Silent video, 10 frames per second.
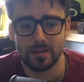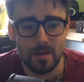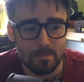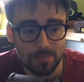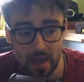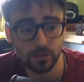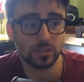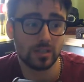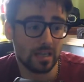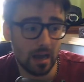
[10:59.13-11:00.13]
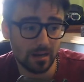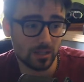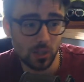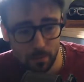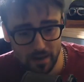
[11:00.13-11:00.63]
Now I need to
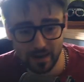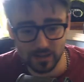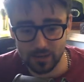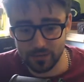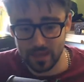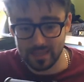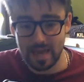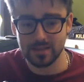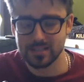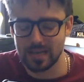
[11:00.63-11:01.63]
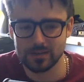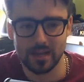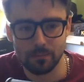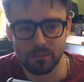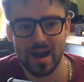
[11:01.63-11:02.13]
stop here because I feel like now this sounds like
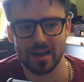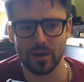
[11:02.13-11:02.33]
I'm bragging,